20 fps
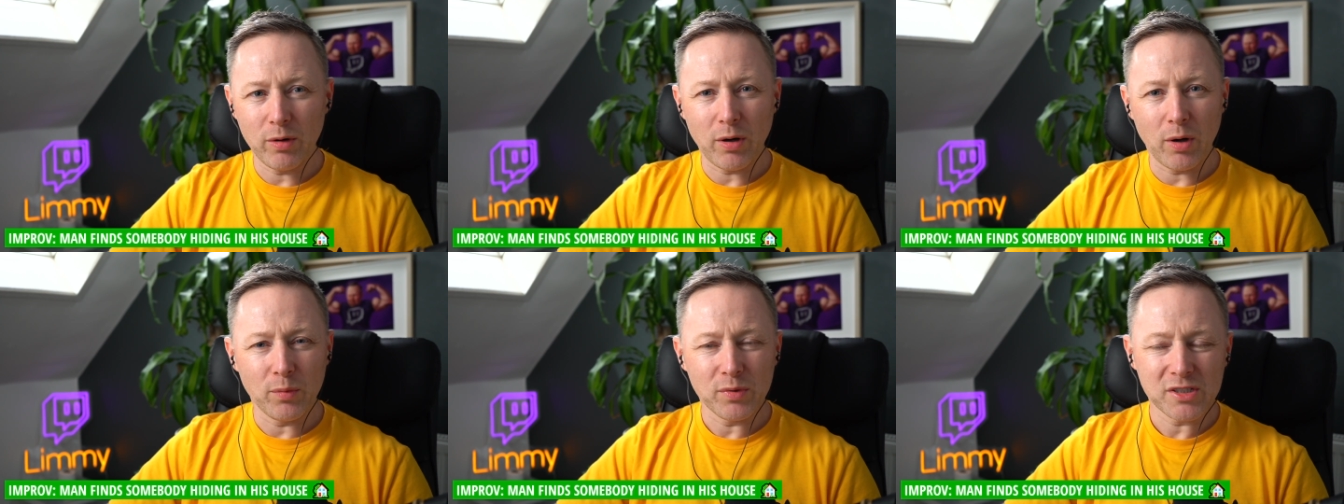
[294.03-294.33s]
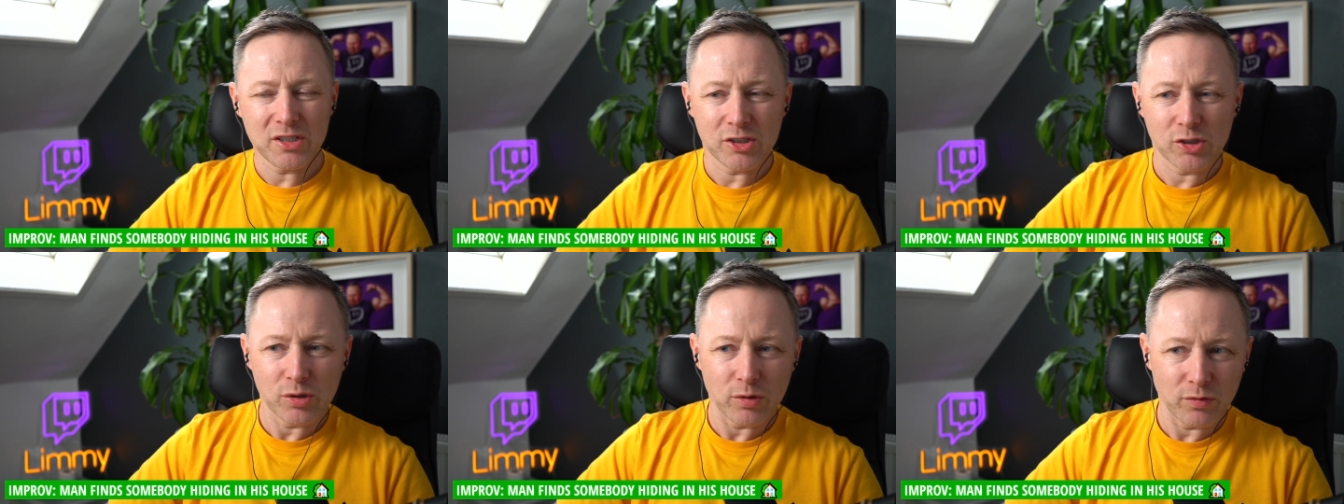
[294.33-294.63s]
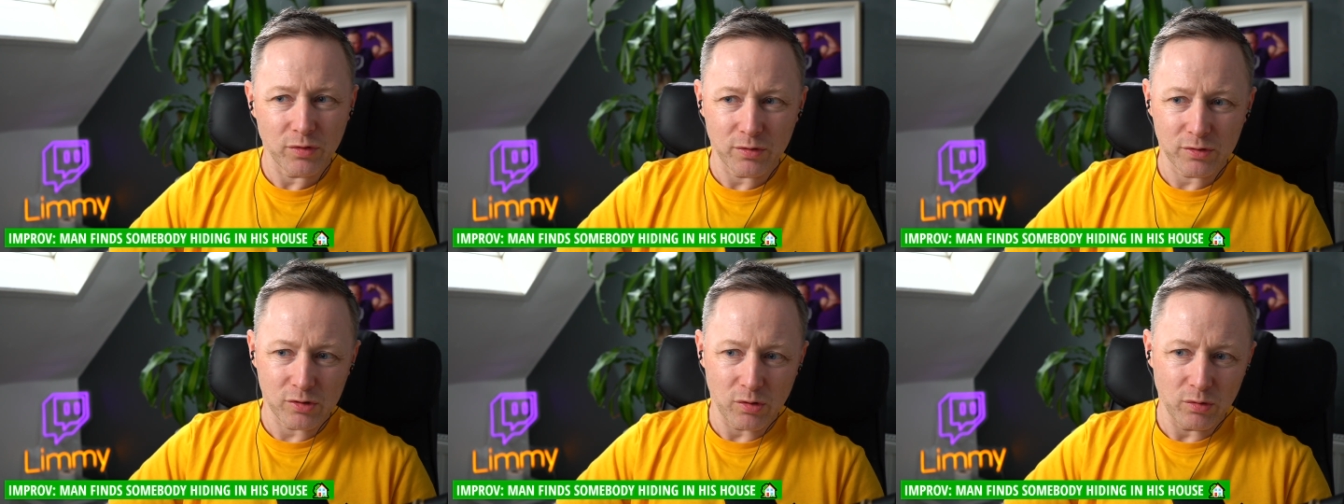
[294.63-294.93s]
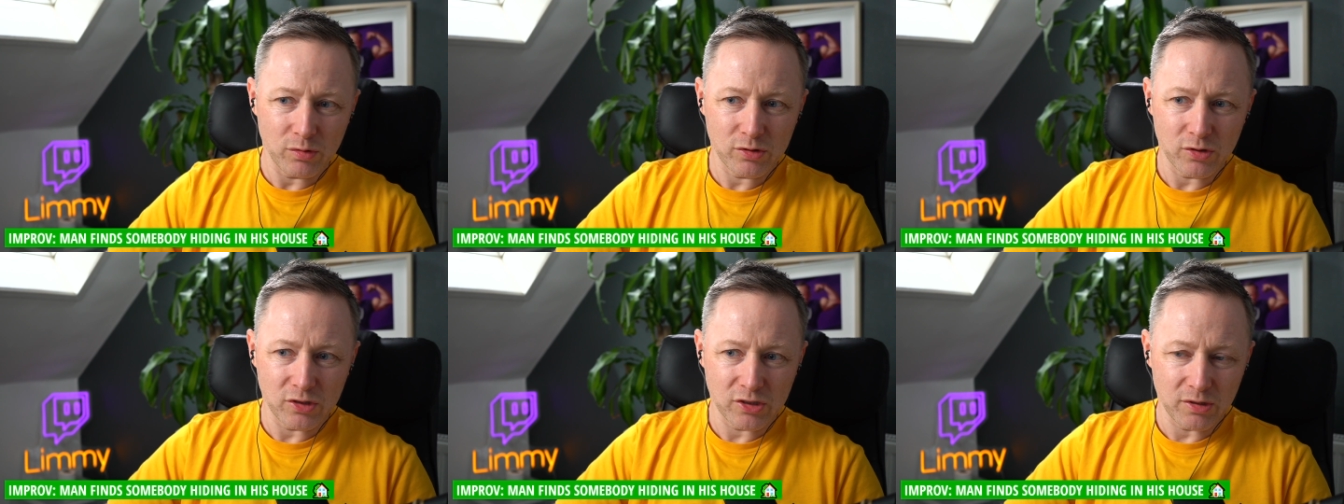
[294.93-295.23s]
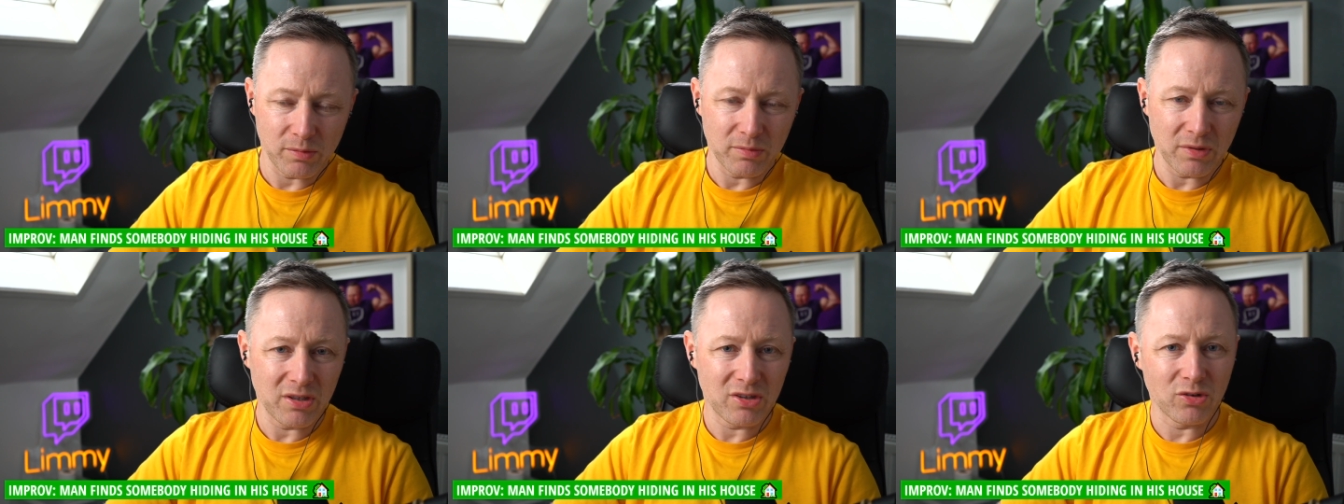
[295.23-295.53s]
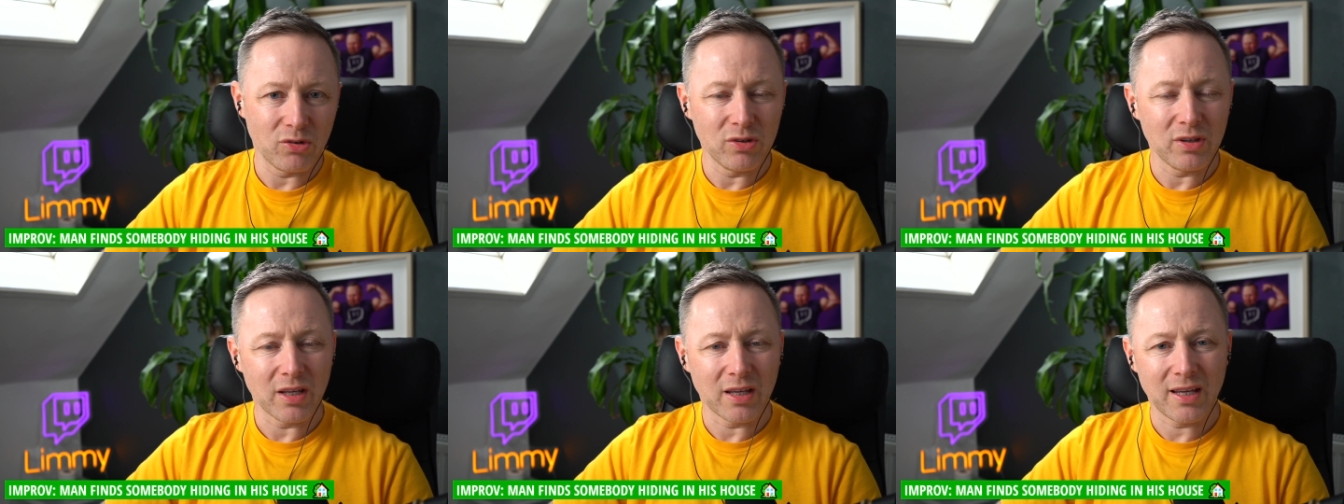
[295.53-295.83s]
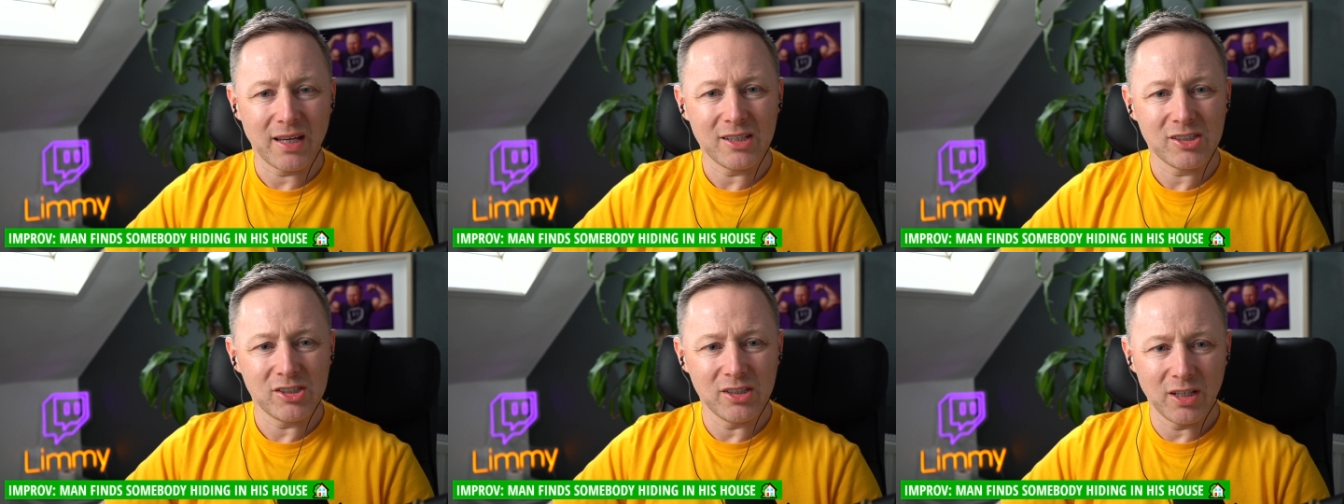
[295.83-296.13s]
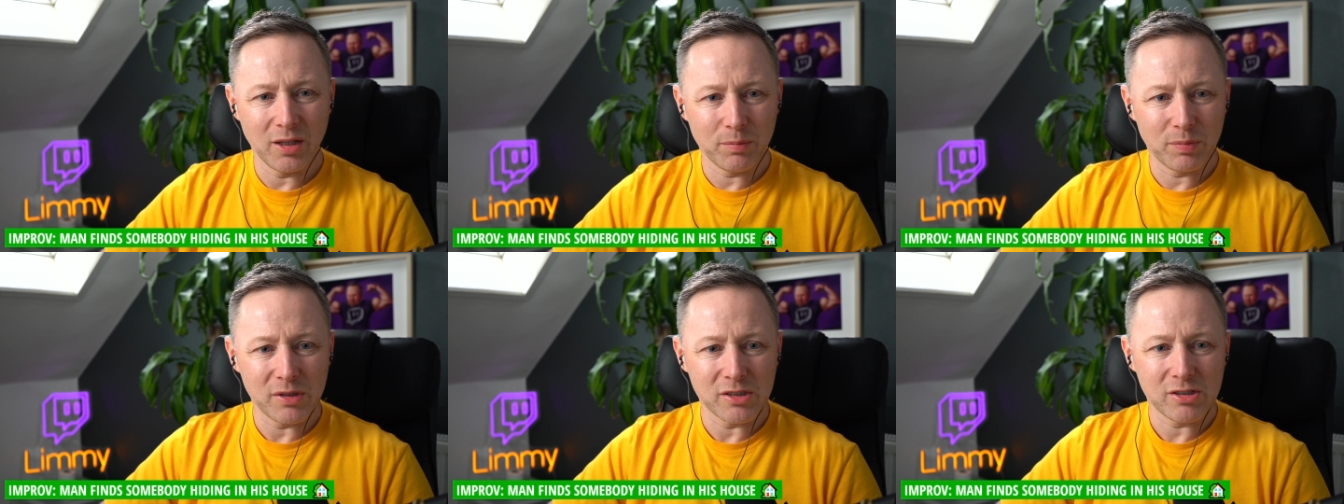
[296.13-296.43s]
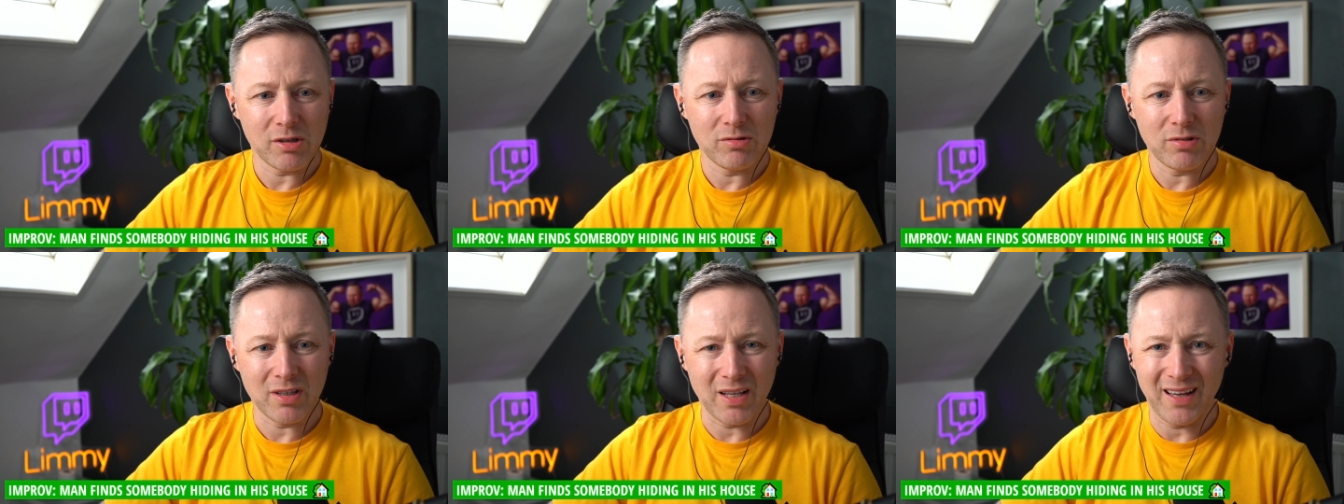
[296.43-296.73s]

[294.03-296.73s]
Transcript: I wasn't sure if there was also somebody through in the kitchen there, but you sounded.